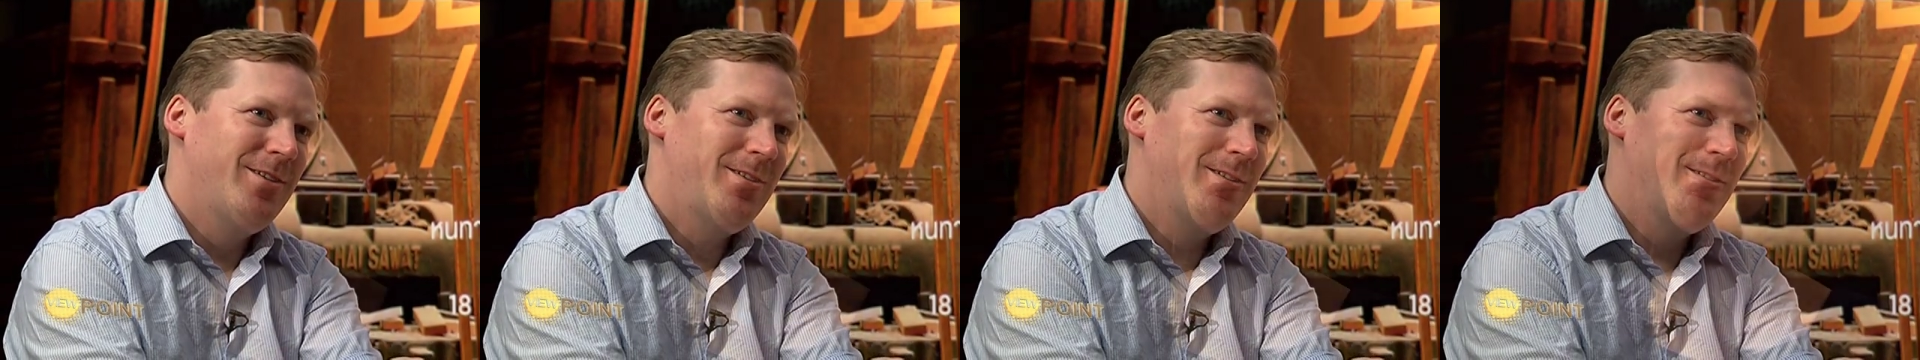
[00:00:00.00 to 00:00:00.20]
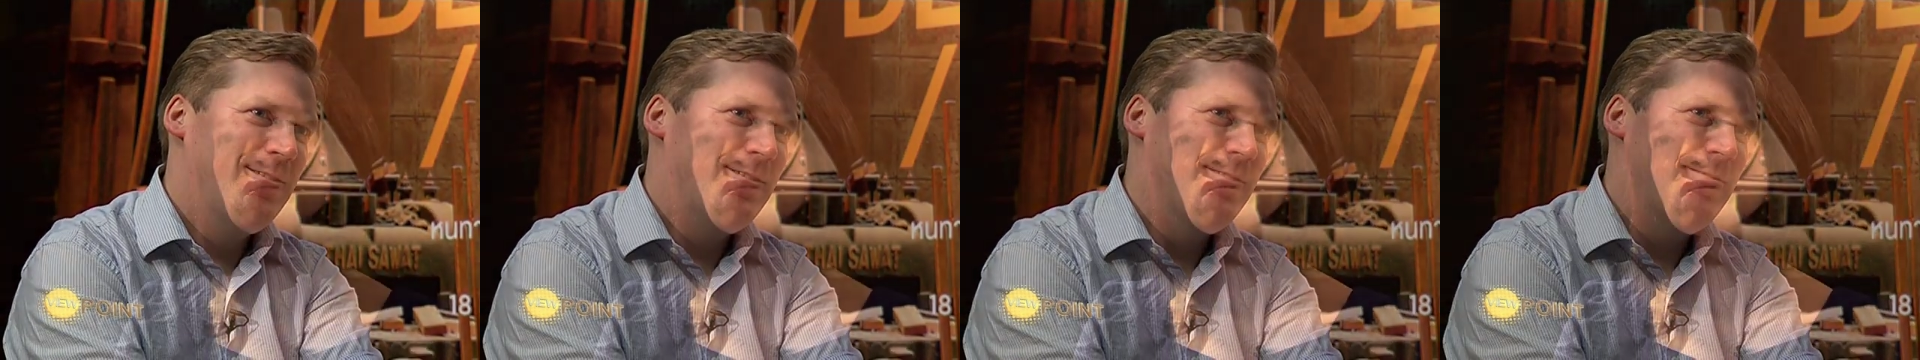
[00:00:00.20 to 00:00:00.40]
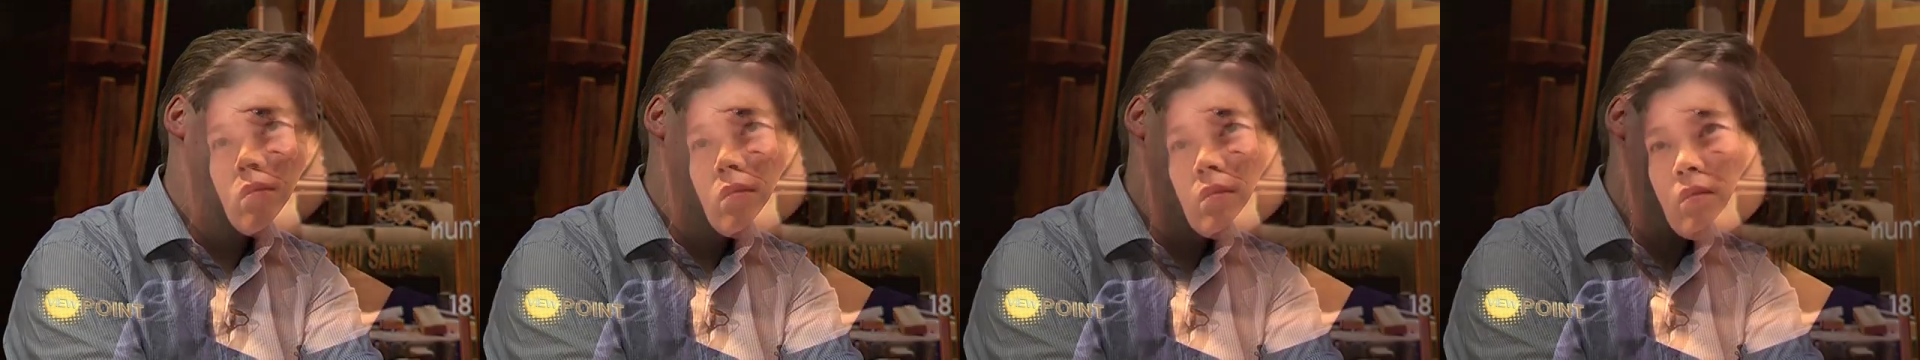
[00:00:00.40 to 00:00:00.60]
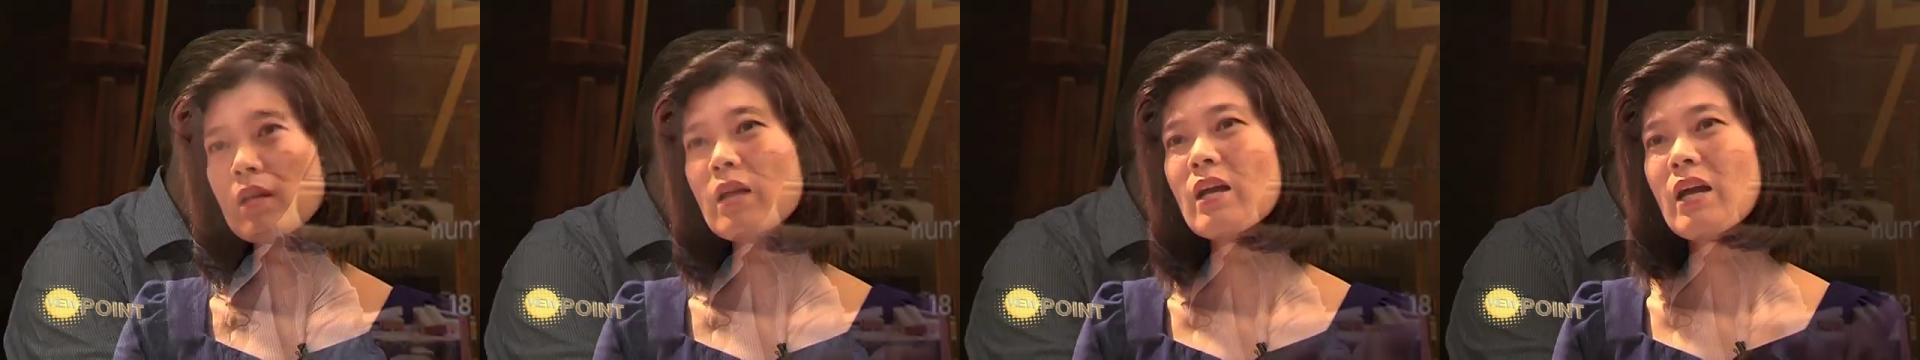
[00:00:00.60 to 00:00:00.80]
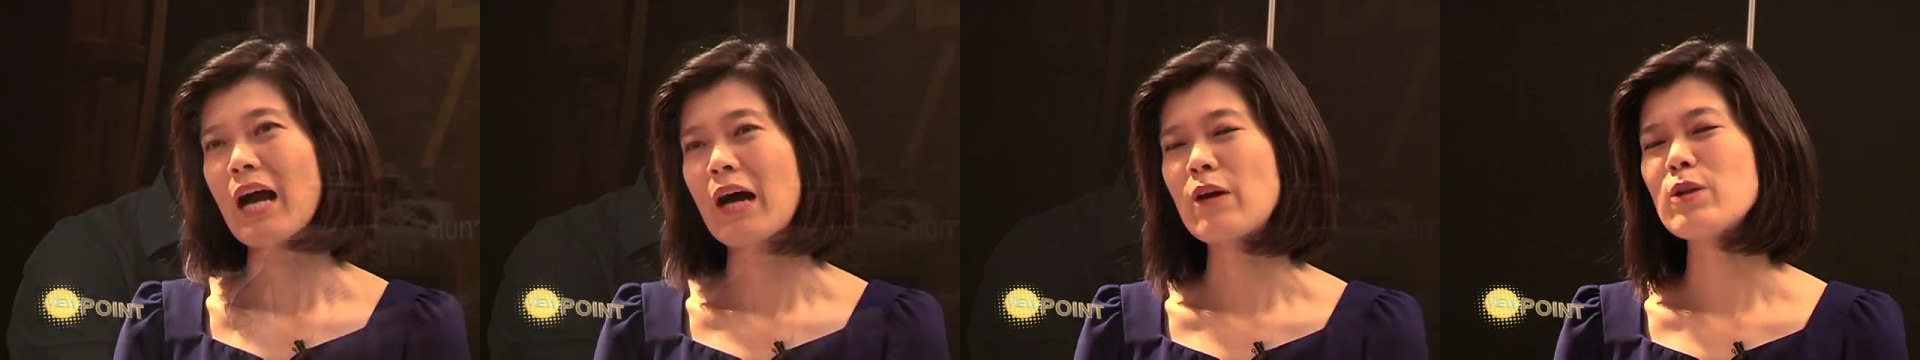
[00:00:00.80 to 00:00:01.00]
Hmm.
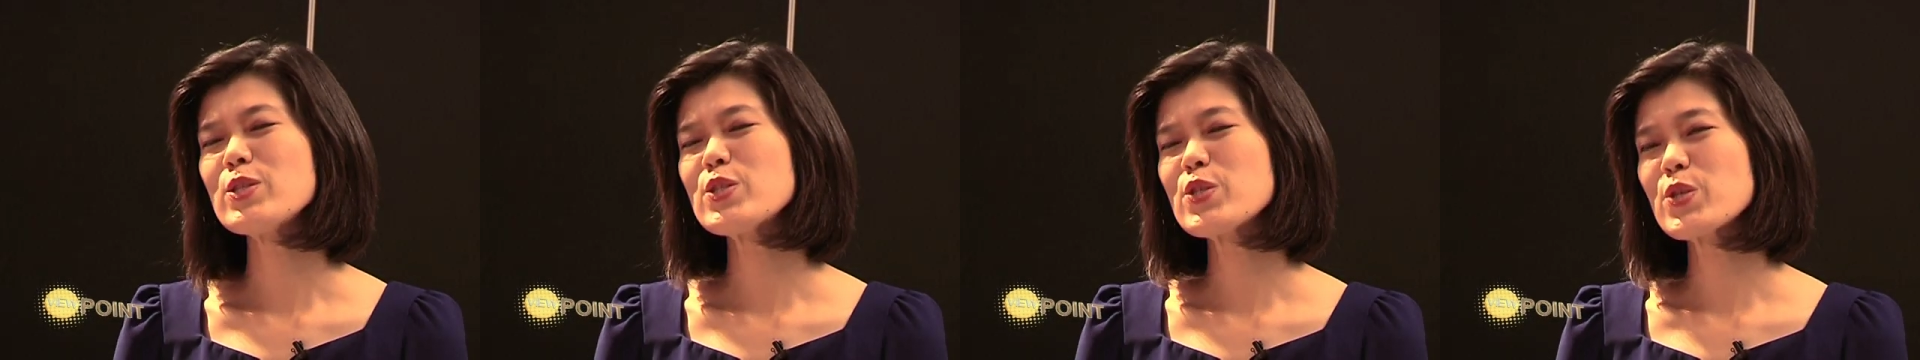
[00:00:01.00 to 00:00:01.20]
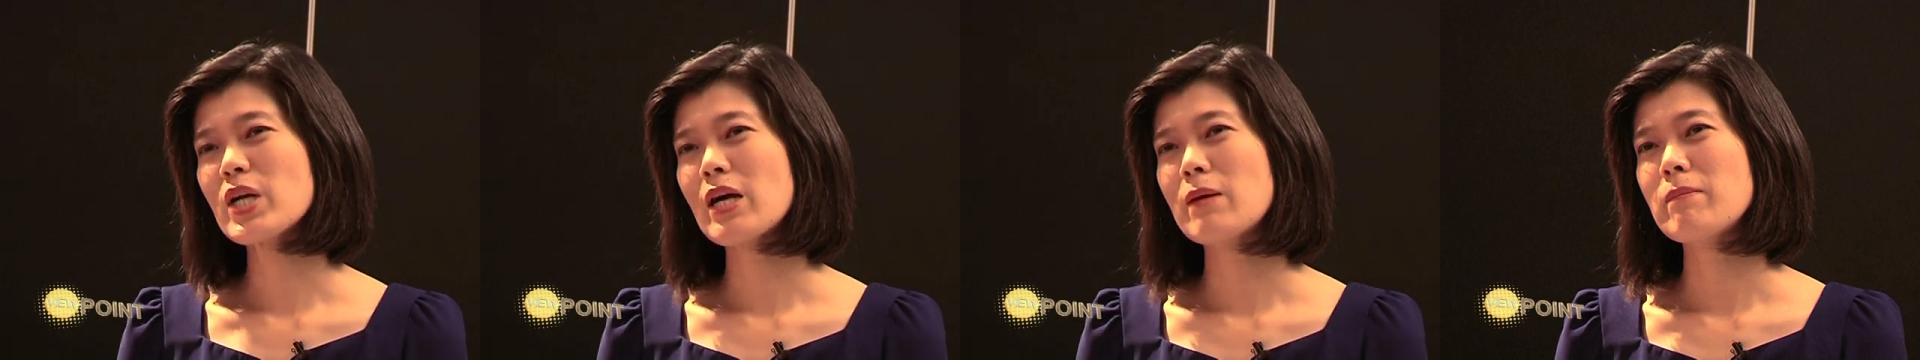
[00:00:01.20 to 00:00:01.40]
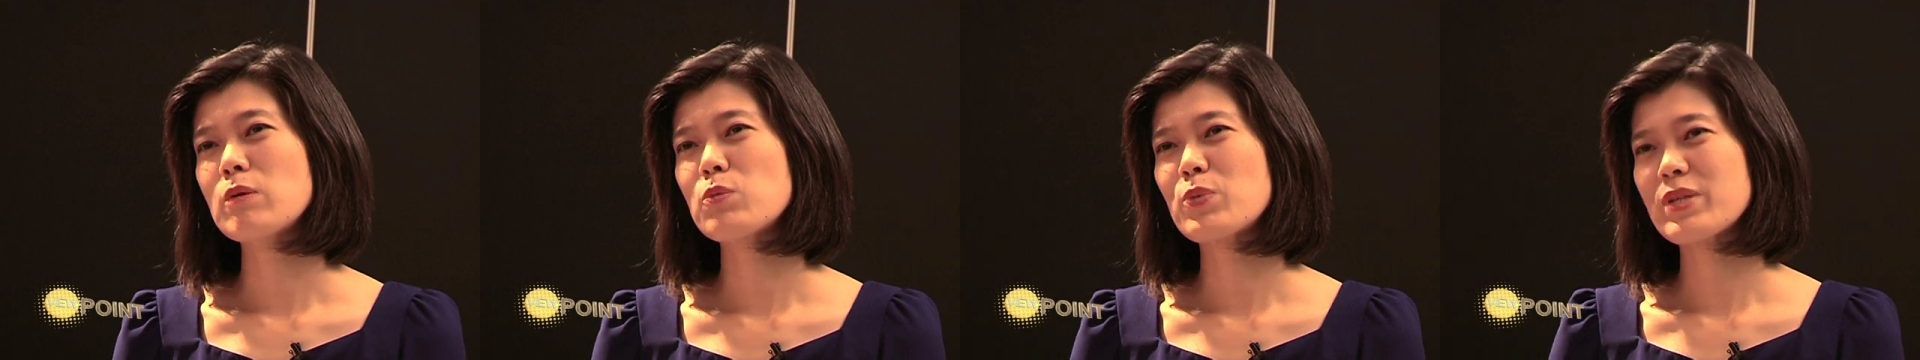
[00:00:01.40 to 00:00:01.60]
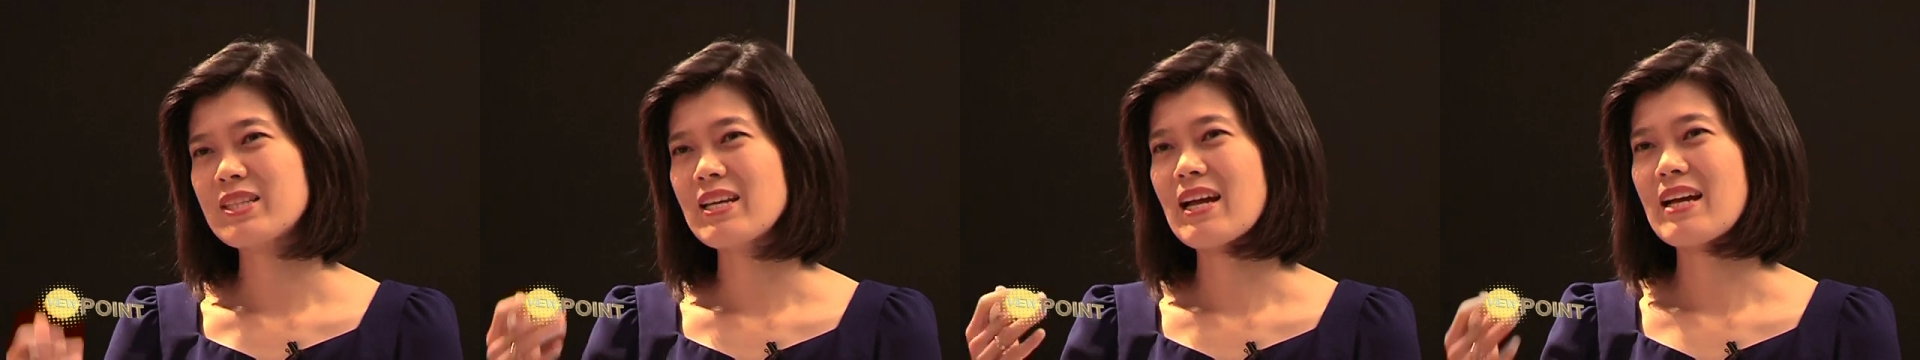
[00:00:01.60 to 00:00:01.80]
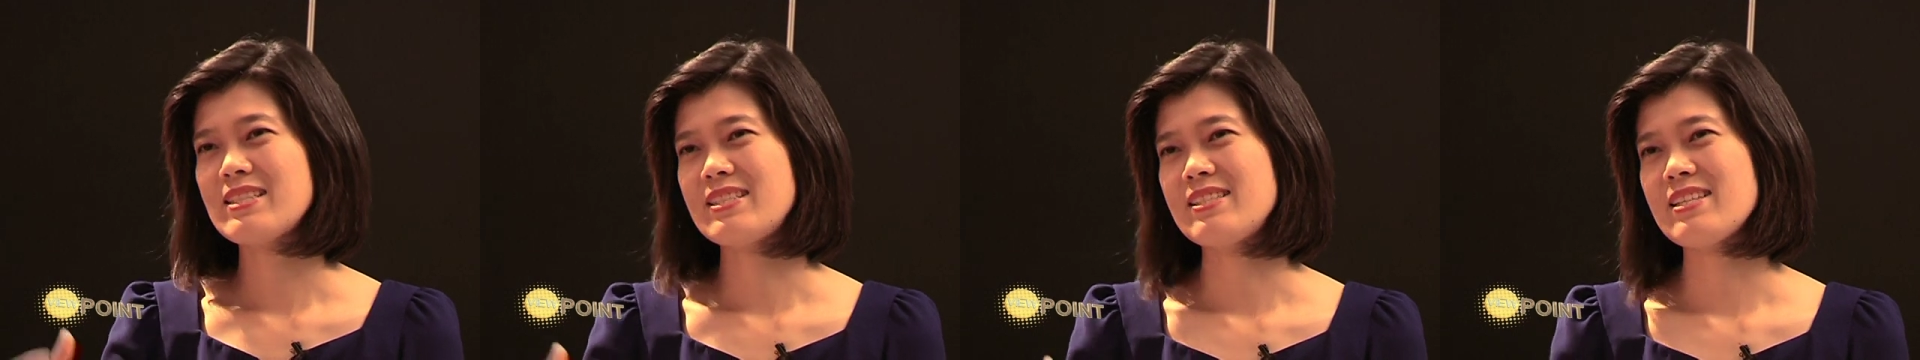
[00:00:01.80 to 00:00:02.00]
How did you come up with the
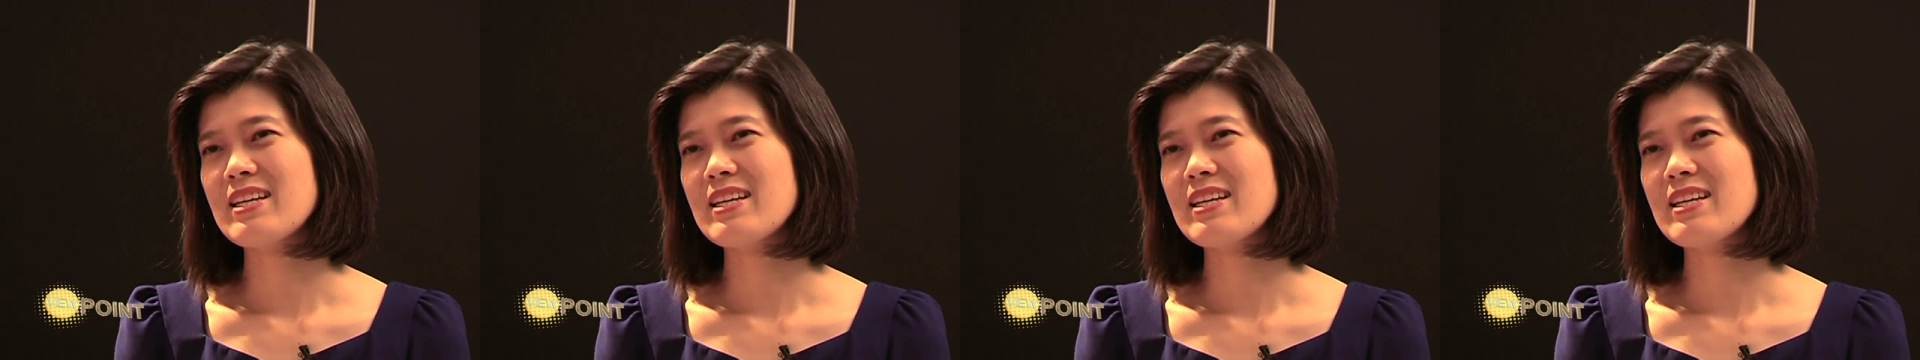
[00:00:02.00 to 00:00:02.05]
idea